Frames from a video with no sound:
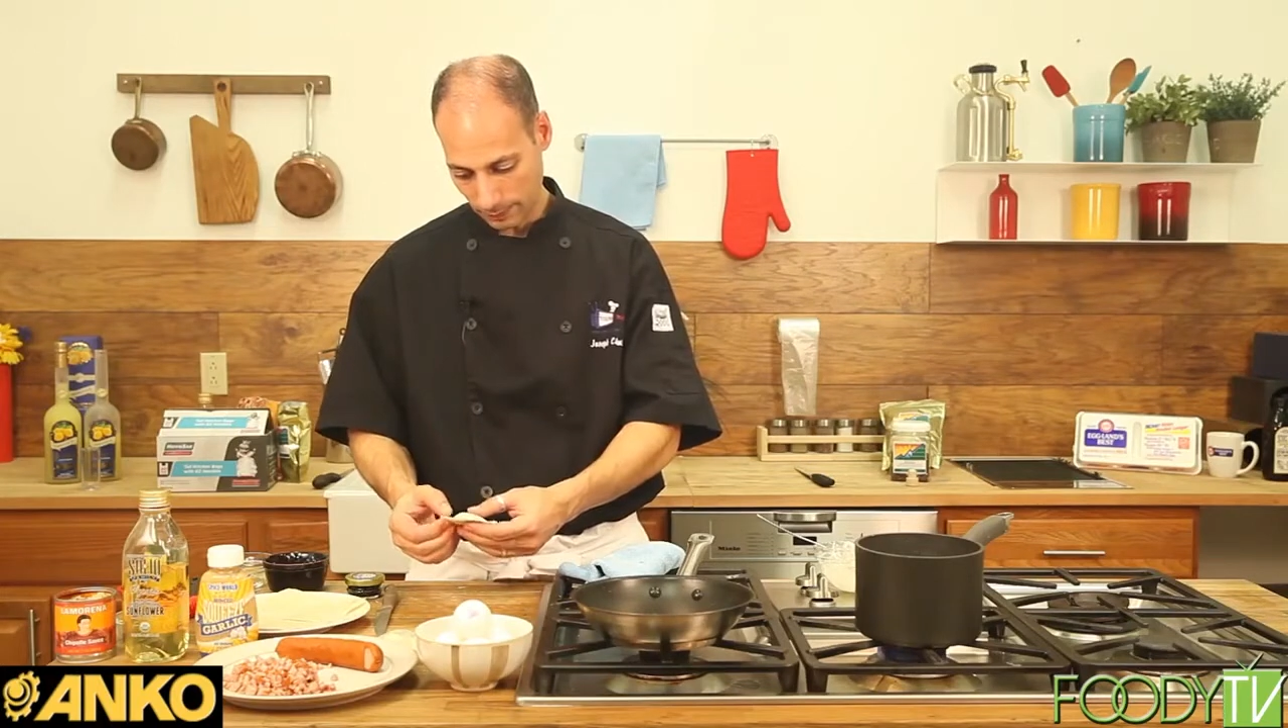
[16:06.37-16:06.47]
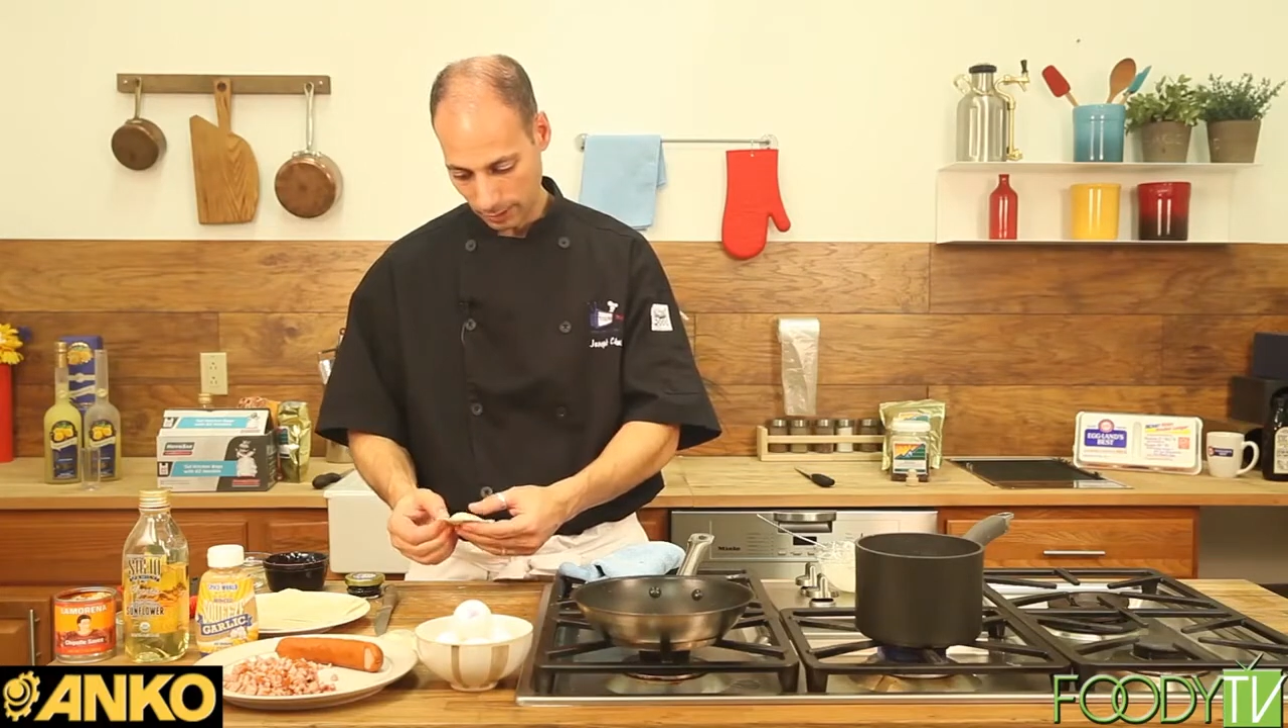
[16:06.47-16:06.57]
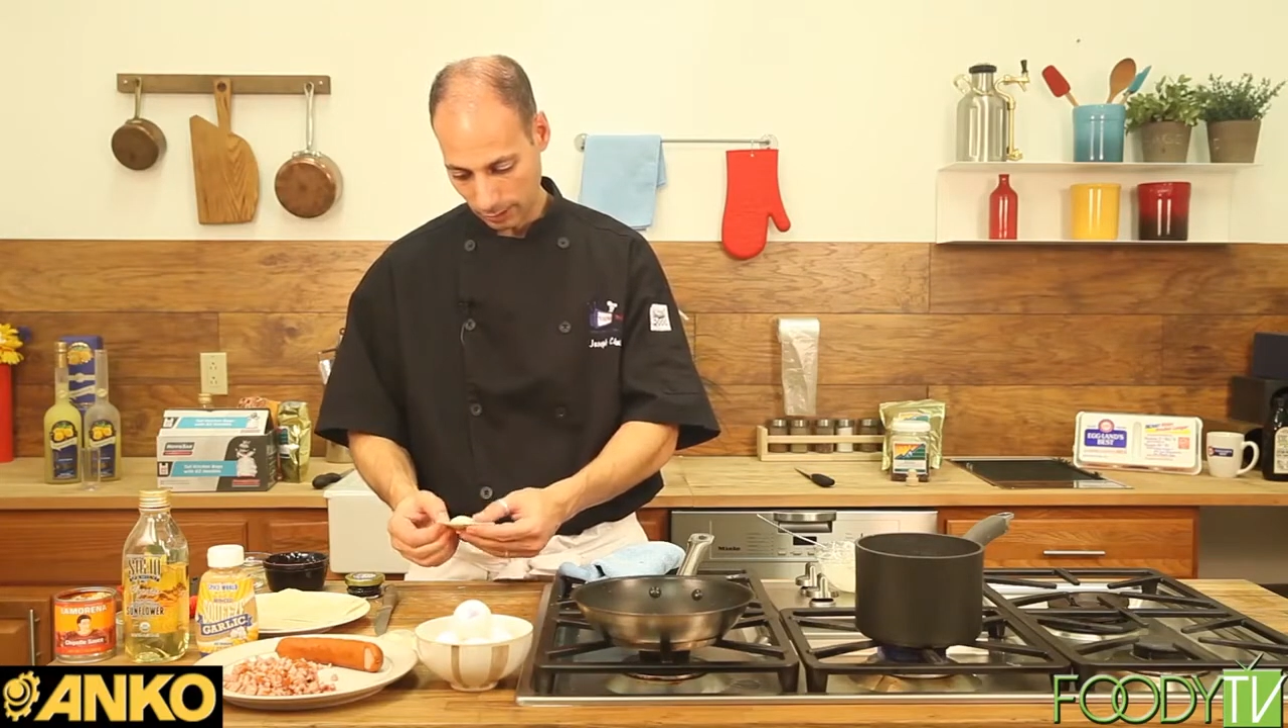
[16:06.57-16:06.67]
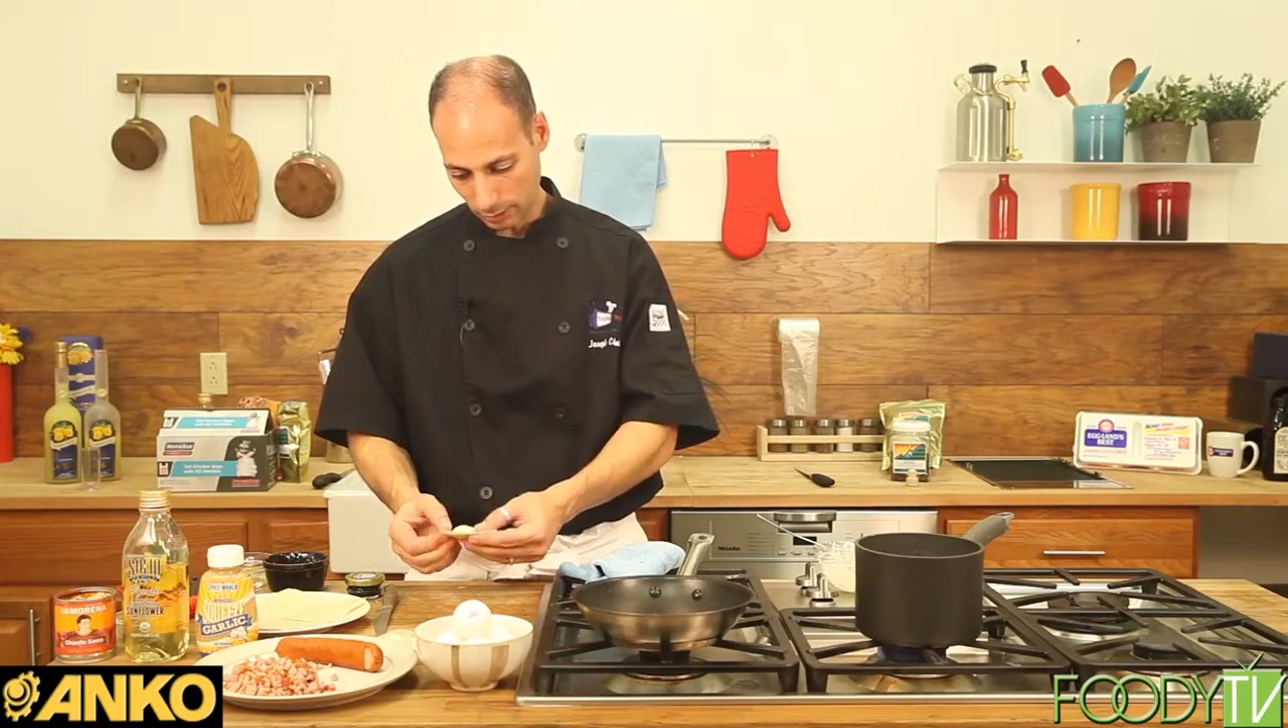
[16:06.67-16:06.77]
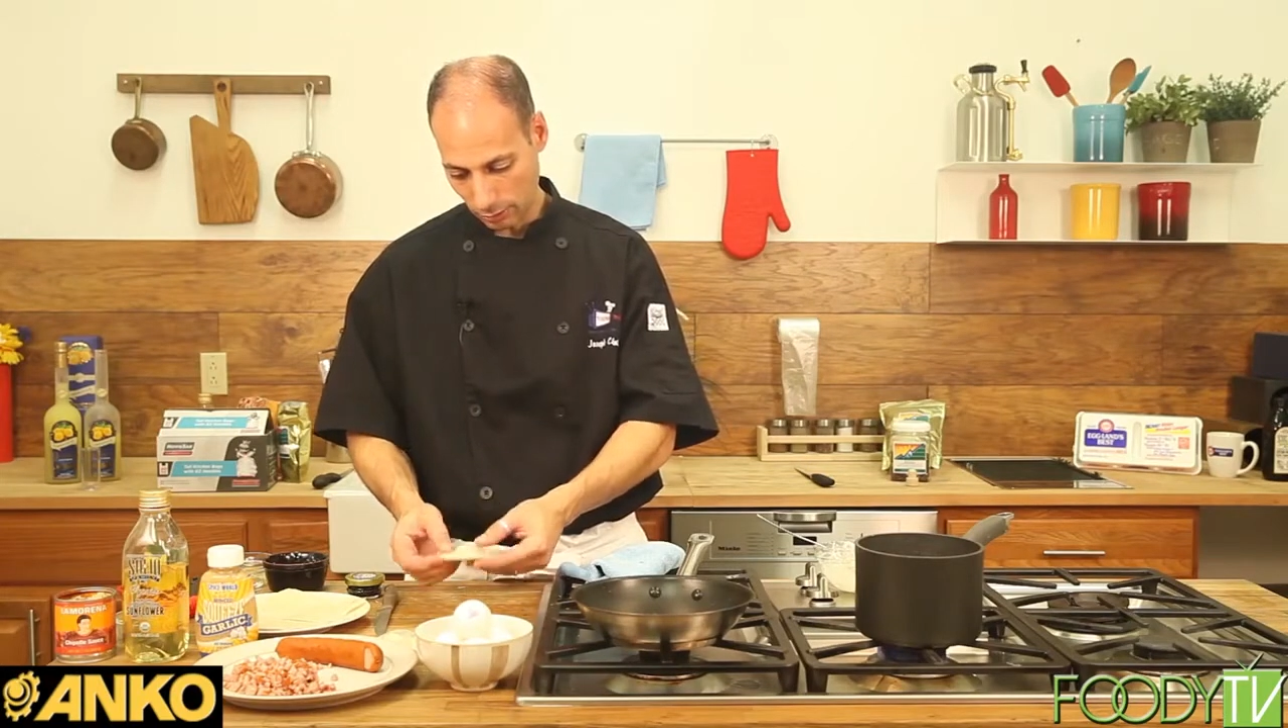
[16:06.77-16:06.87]

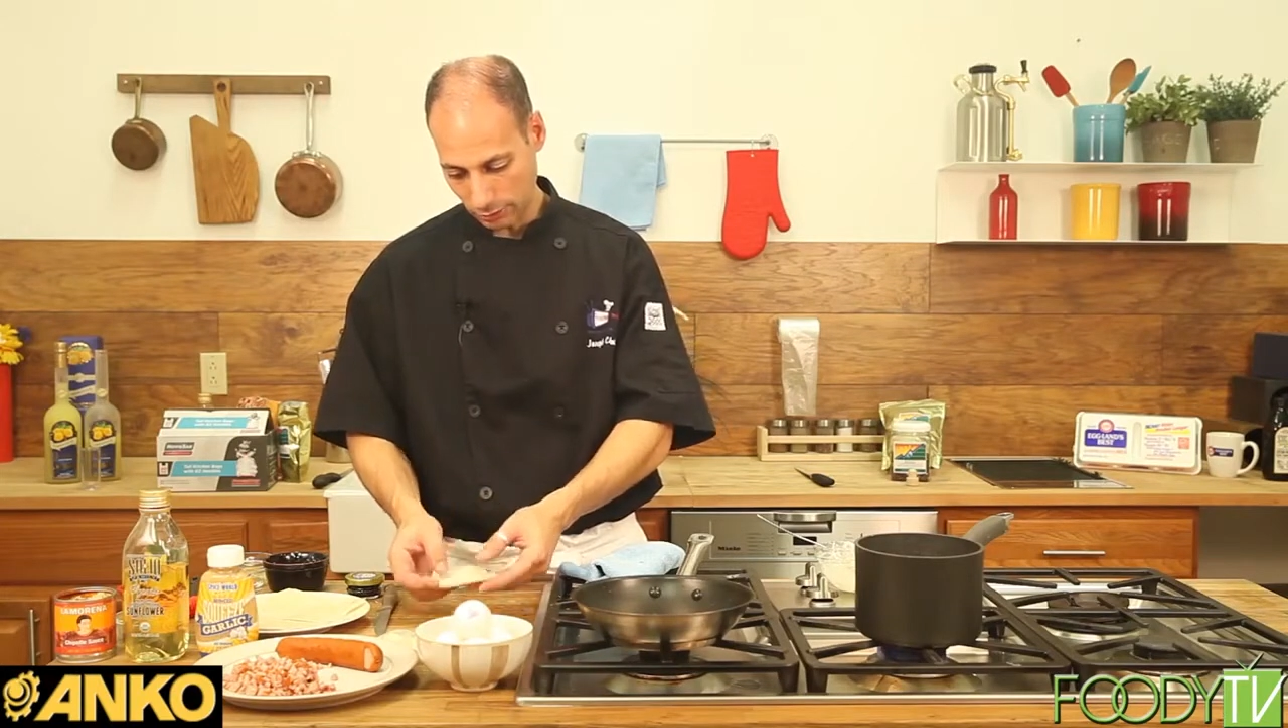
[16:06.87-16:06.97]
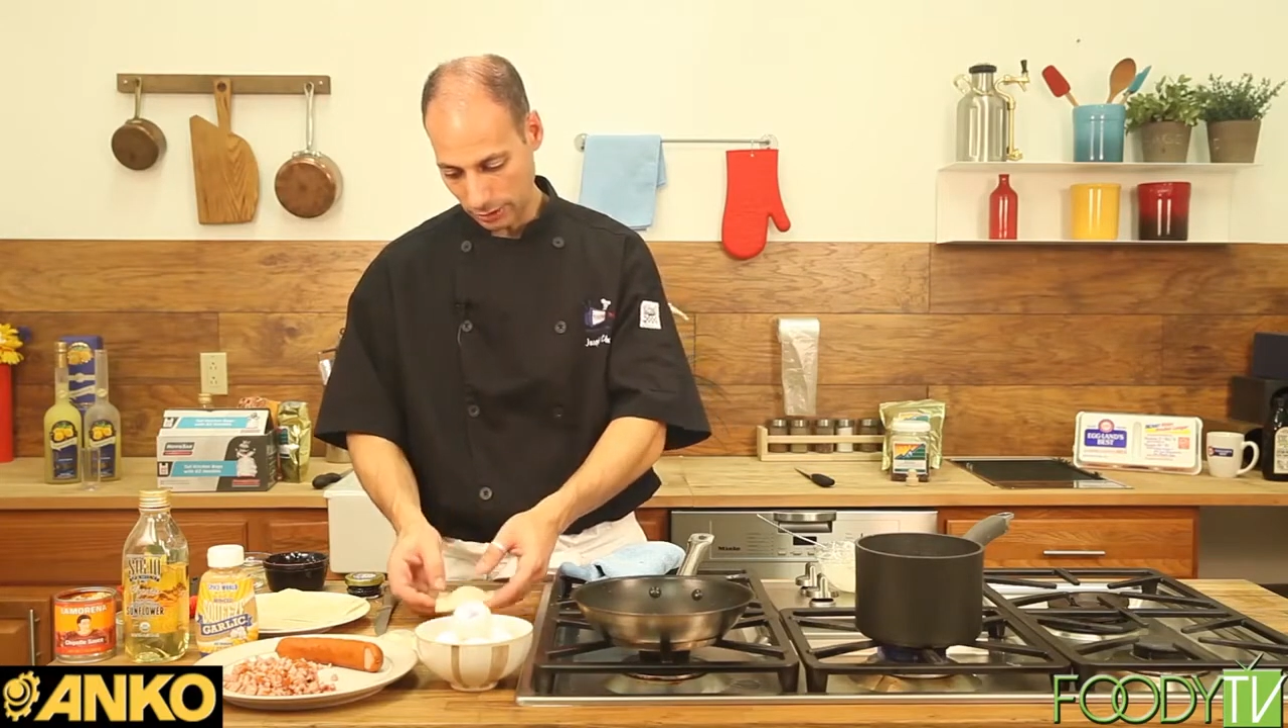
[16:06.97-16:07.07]
closed